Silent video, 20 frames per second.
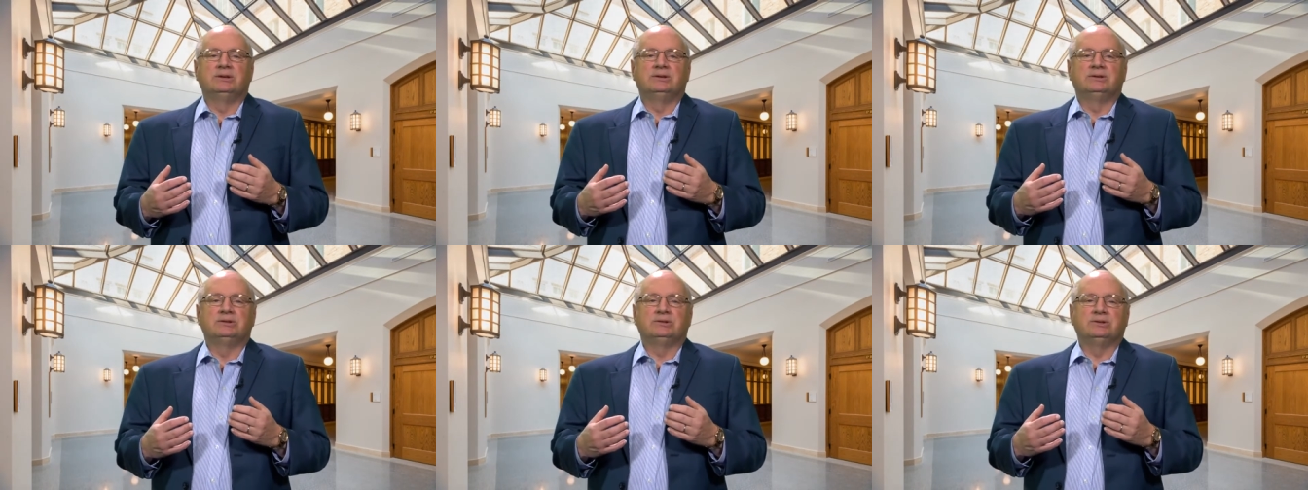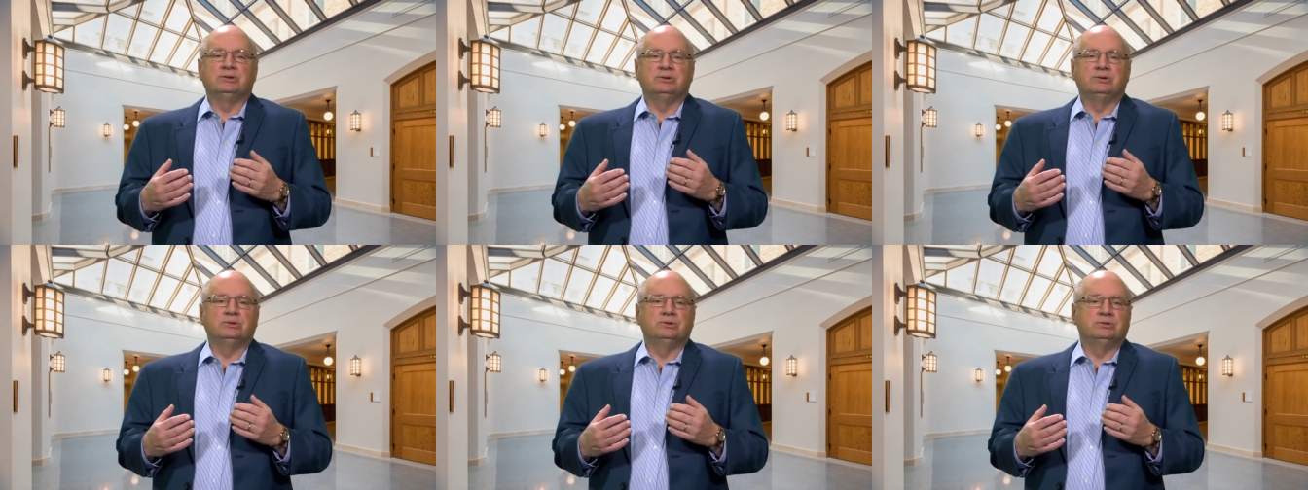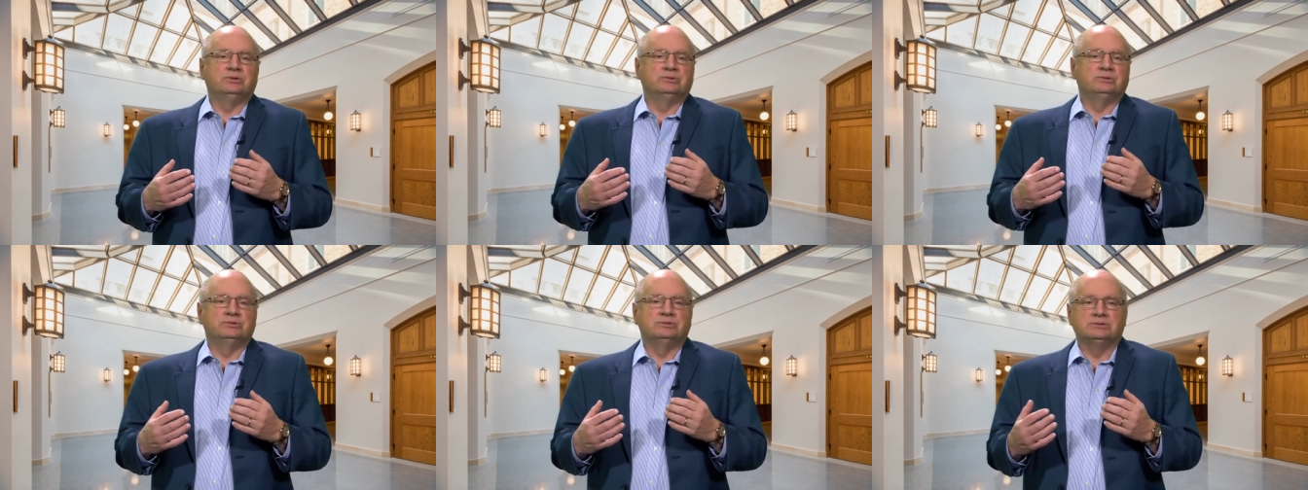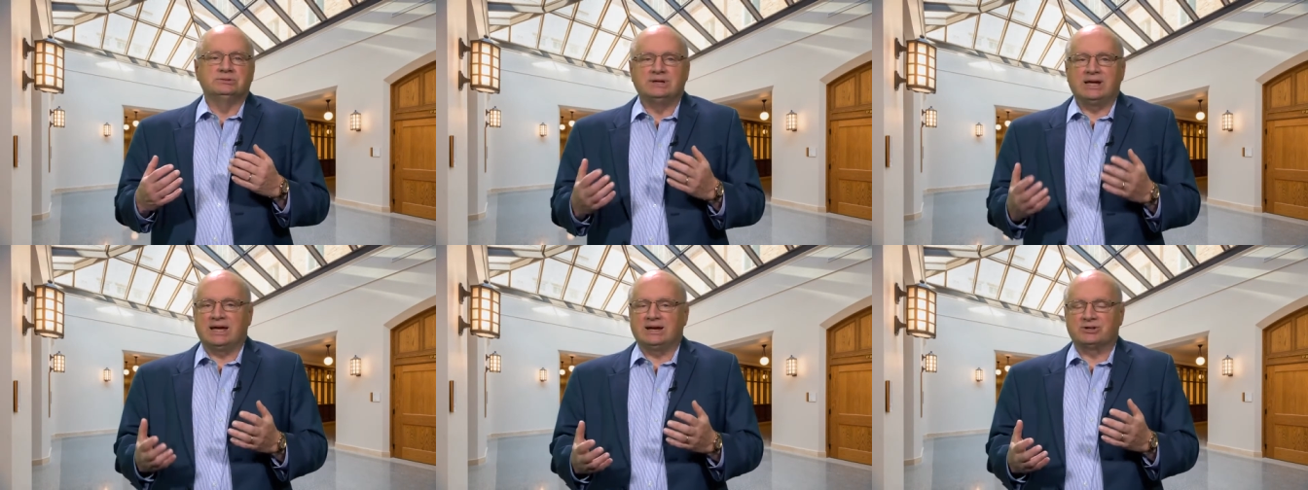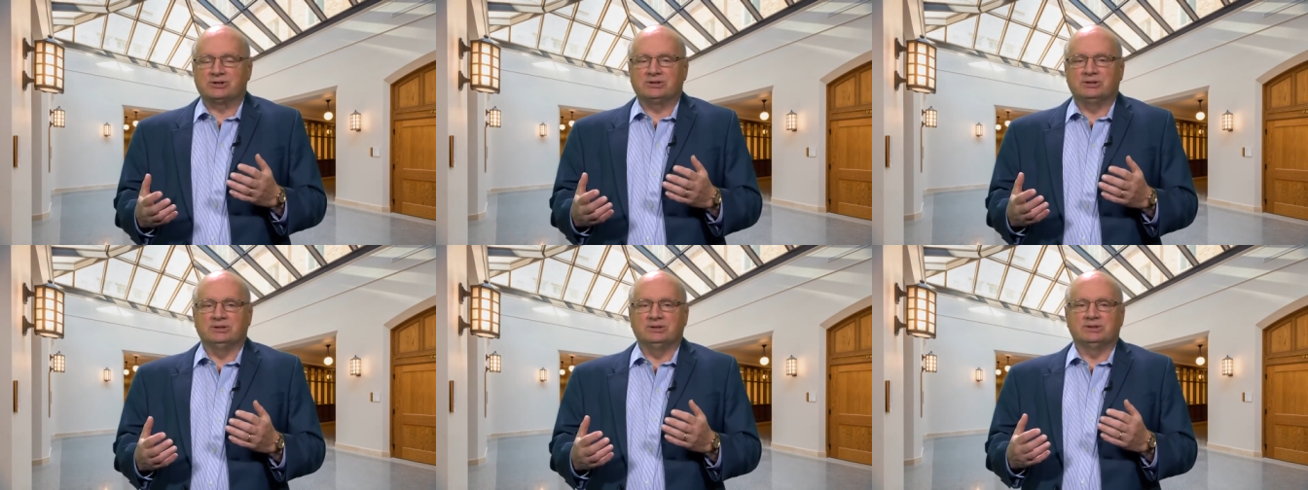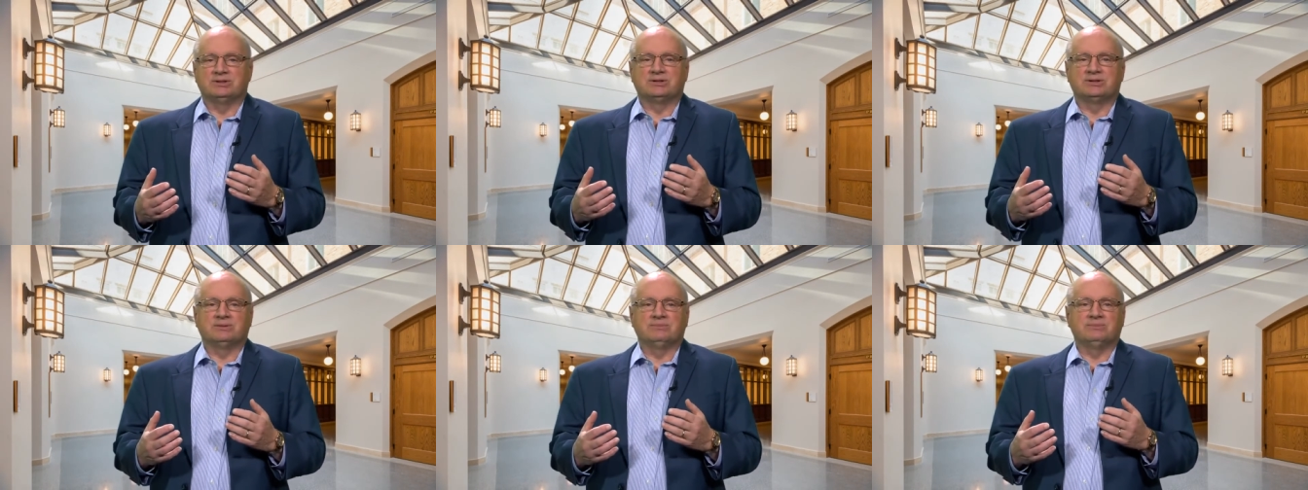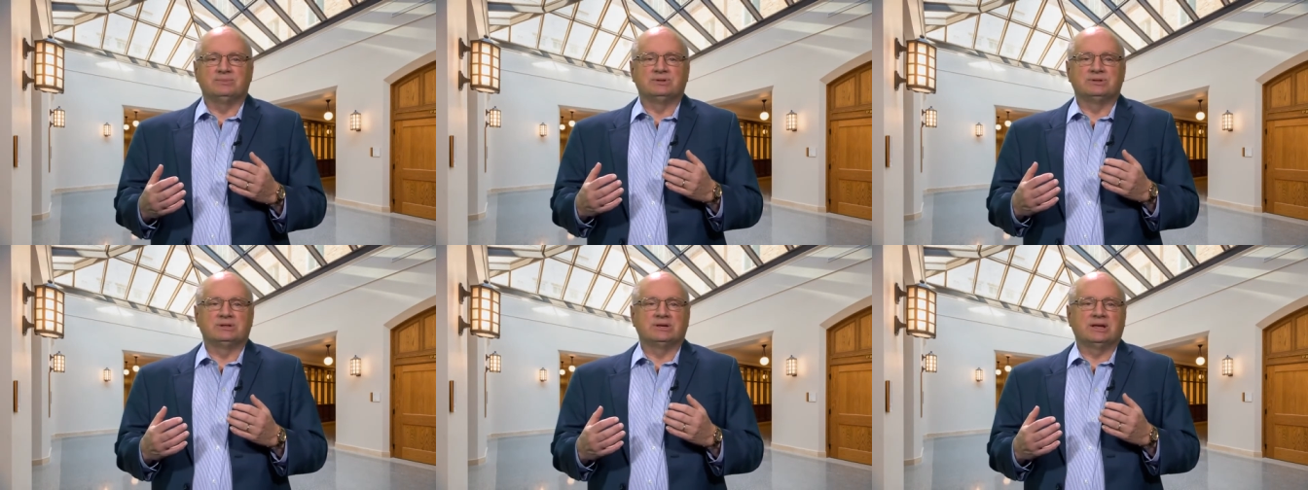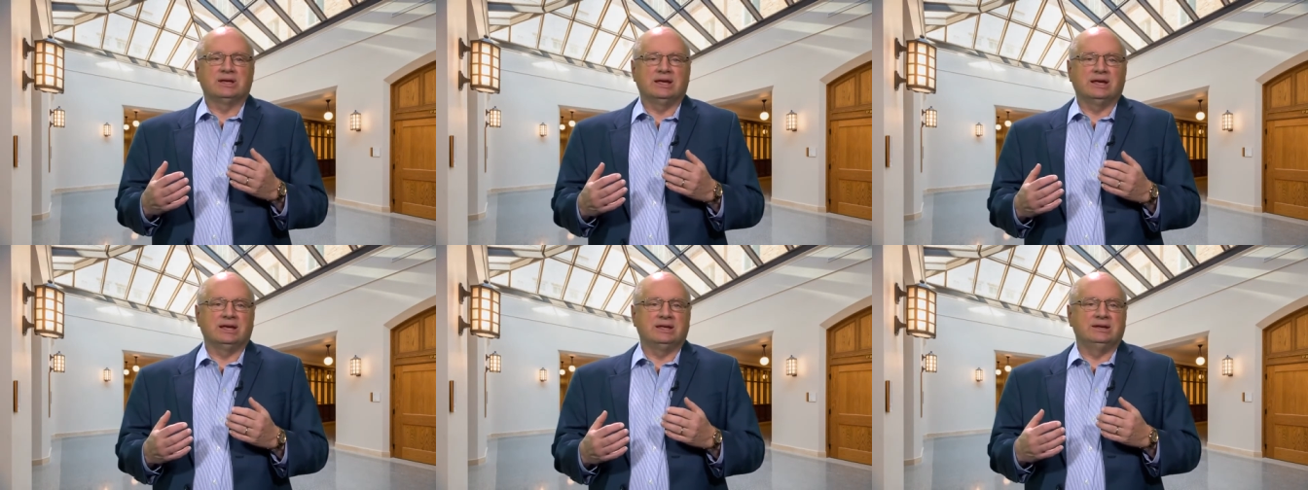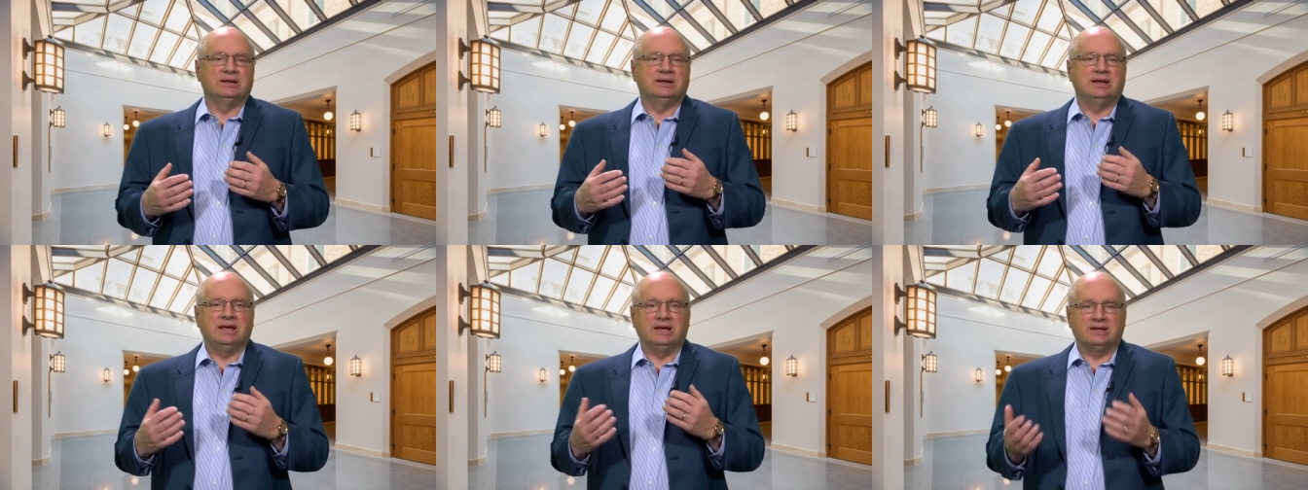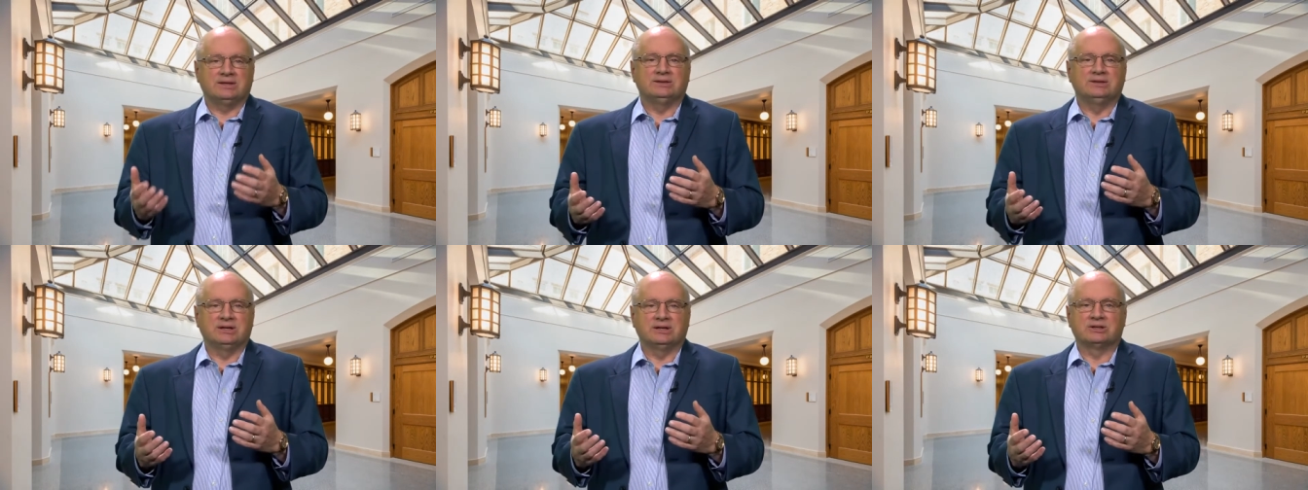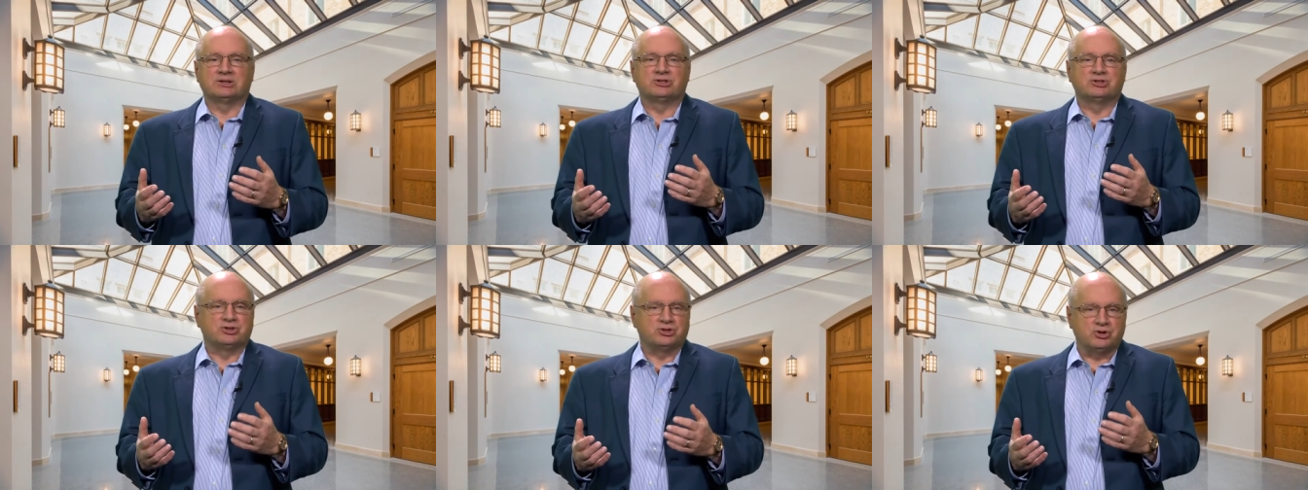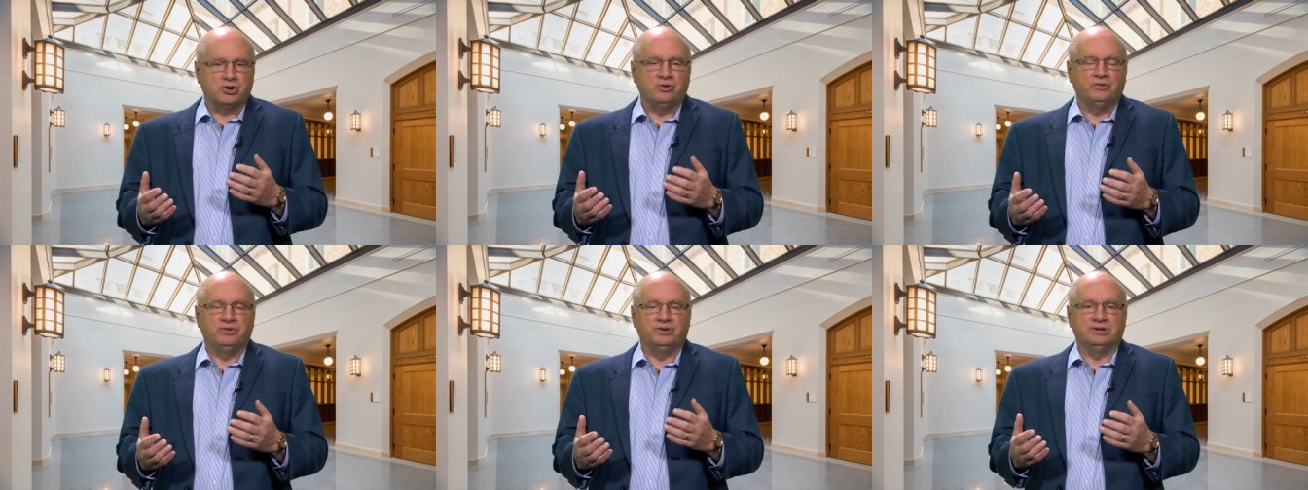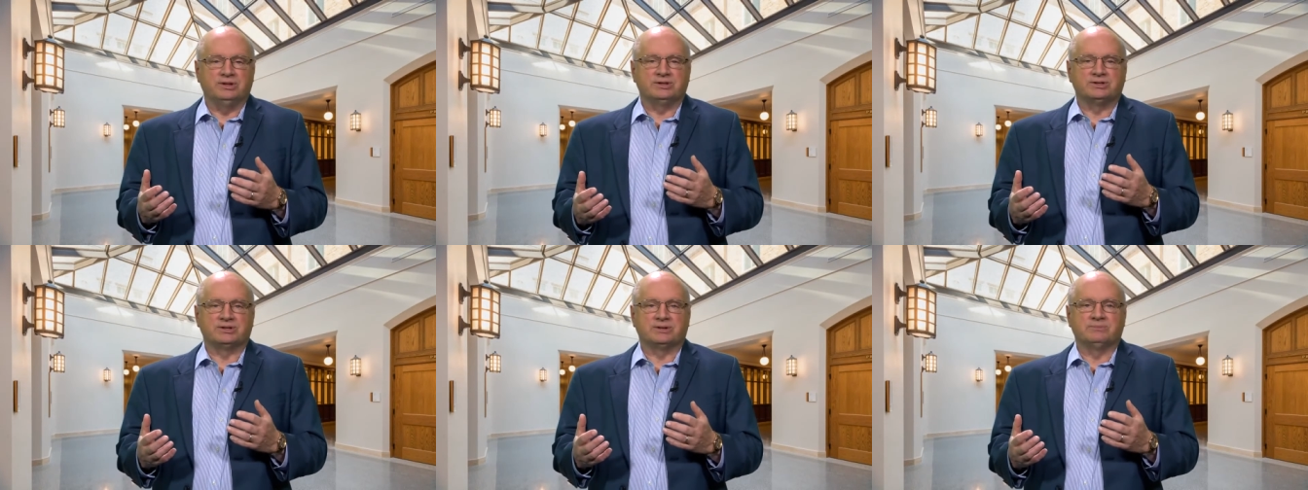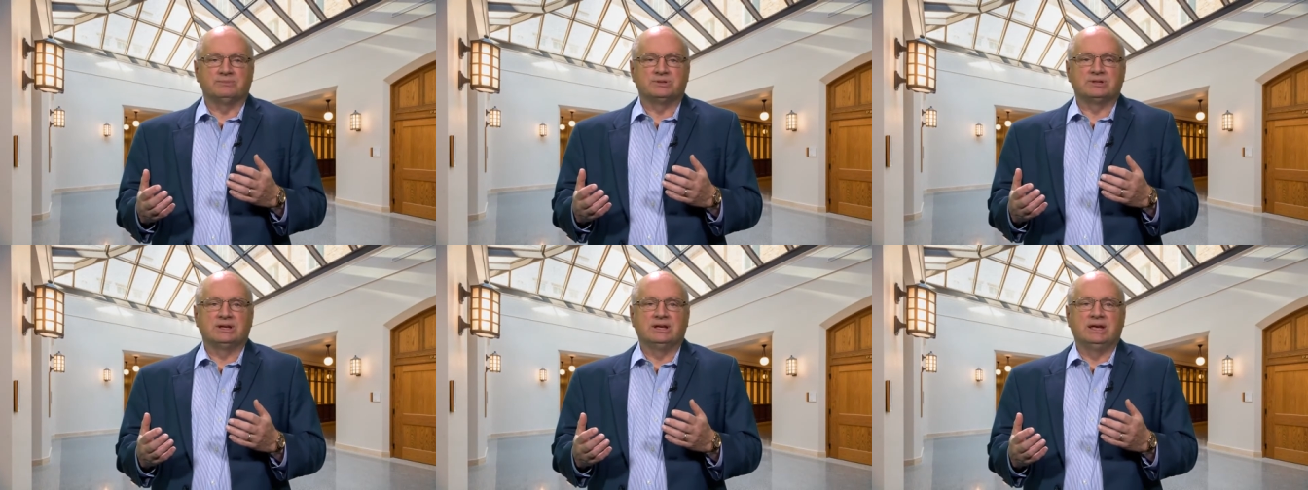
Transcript: to nationalisms and ethnic chauvinisms.